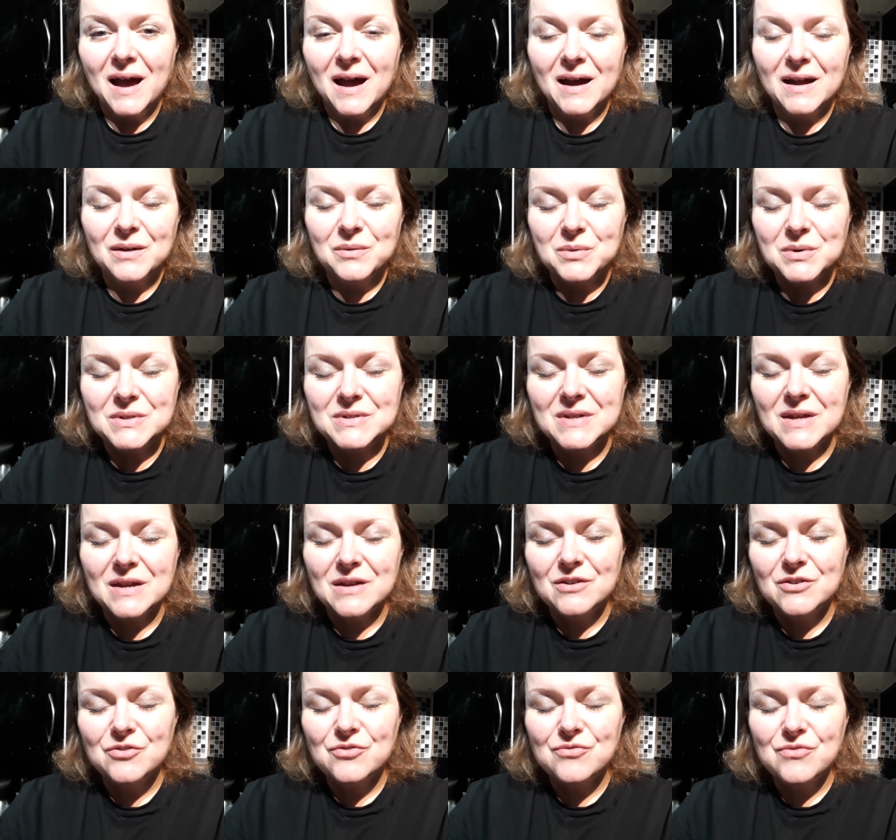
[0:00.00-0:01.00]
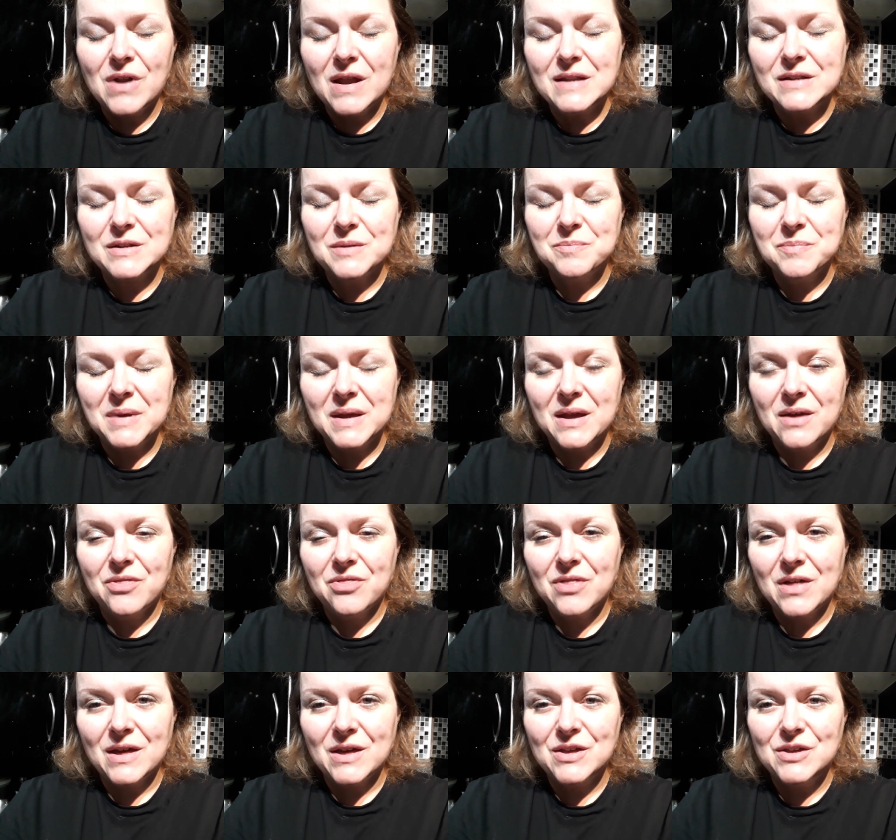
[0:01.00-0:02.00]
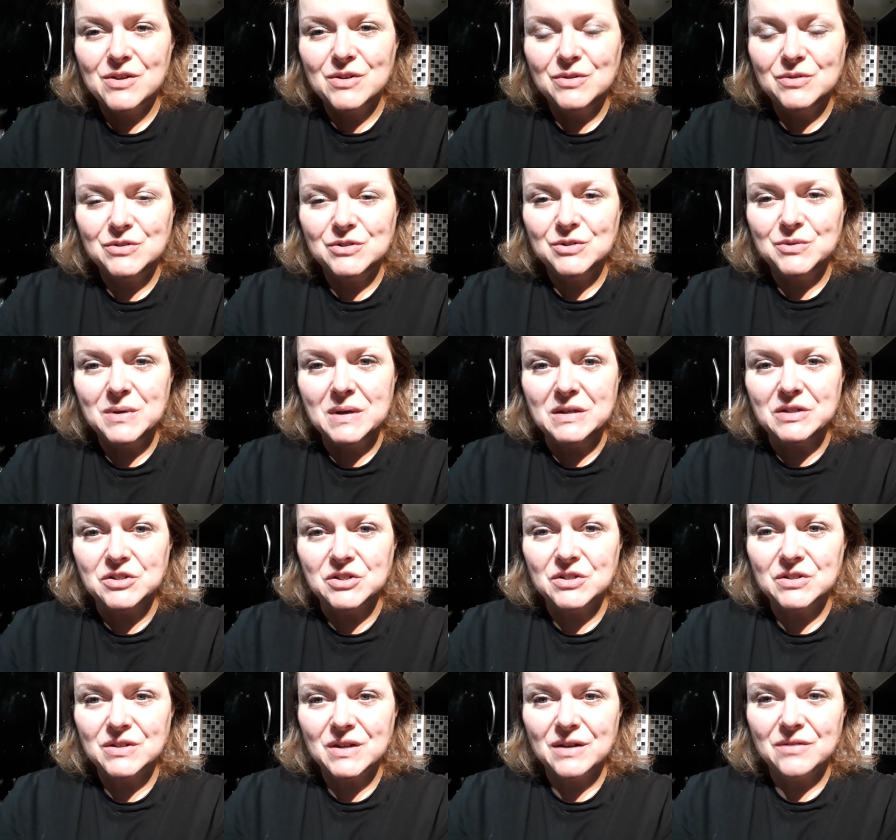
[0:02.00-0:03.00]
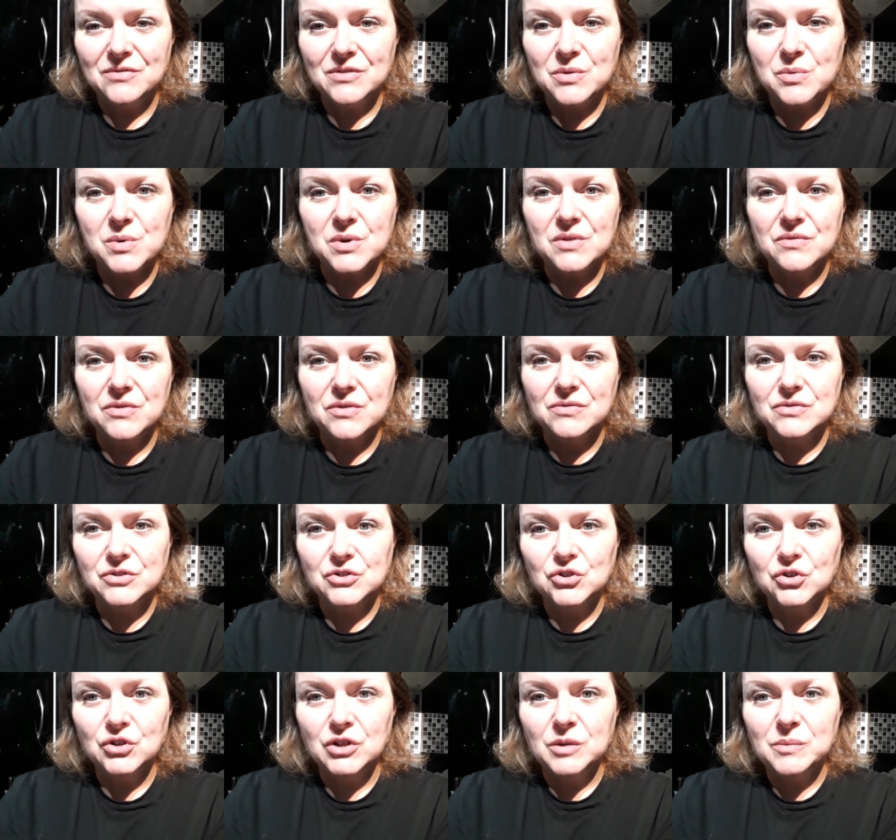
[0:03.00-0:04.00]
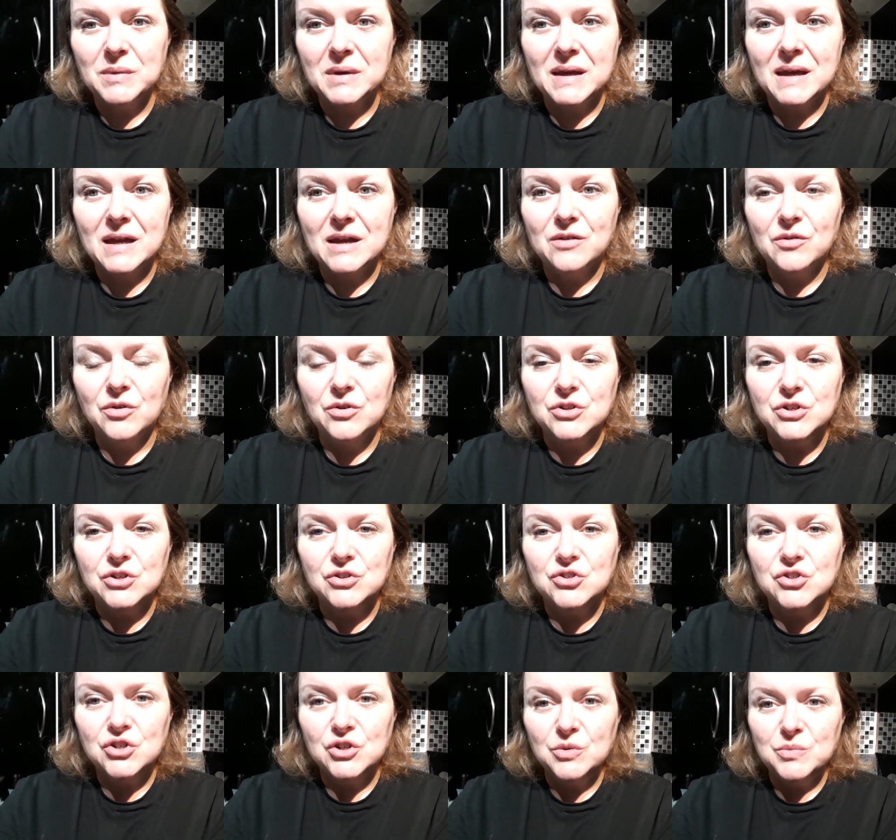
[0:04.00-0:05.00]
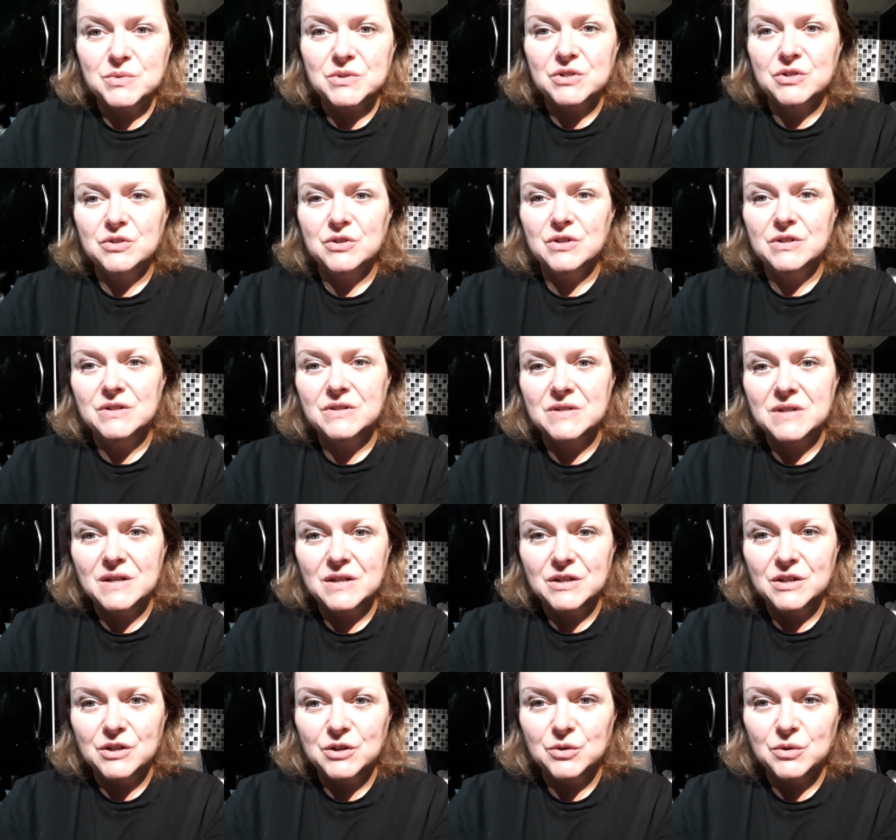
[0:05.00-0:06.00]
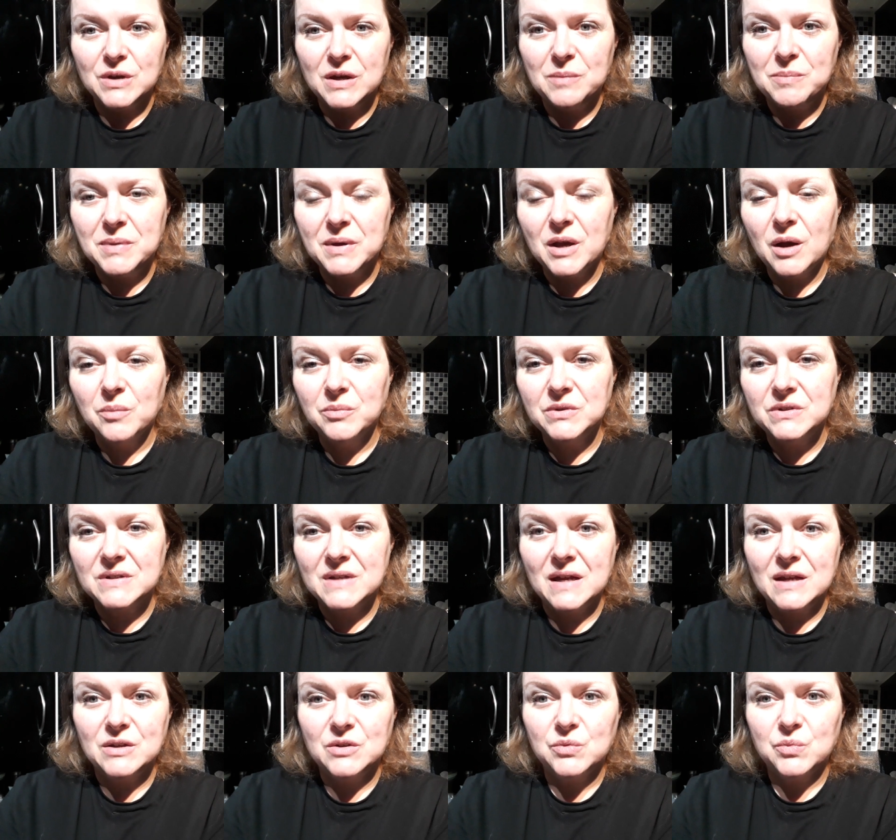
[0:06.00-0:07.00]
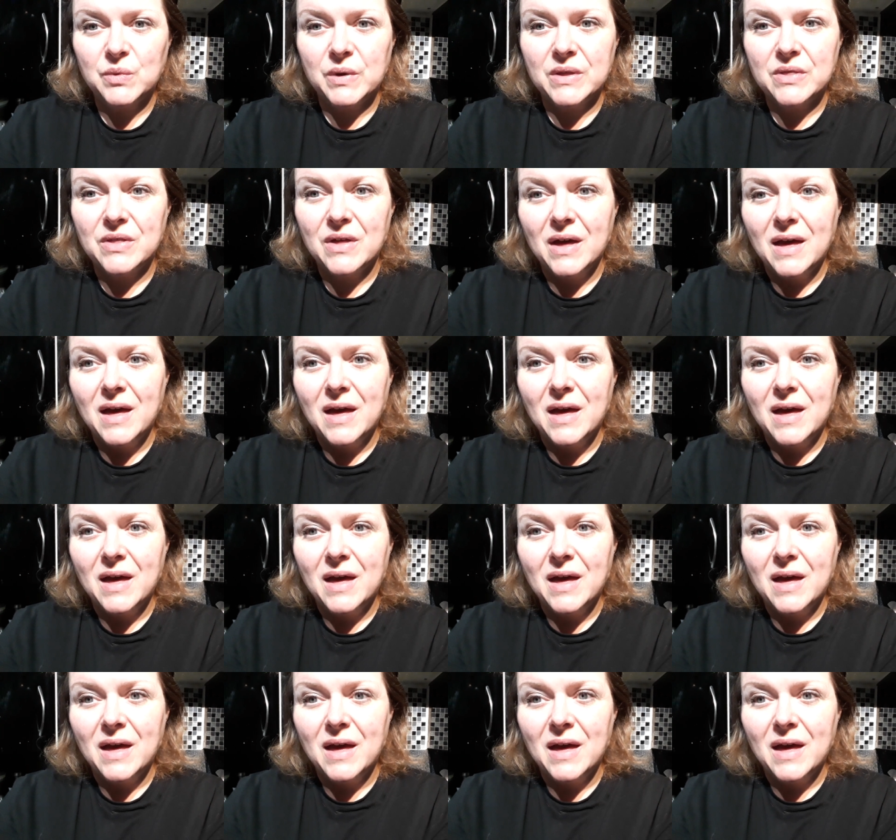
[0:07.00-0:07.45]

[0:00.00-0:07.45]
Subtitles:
And I want to say a great big thank you to each and every one of you for joining me here on YouTube to continue keeping up to date with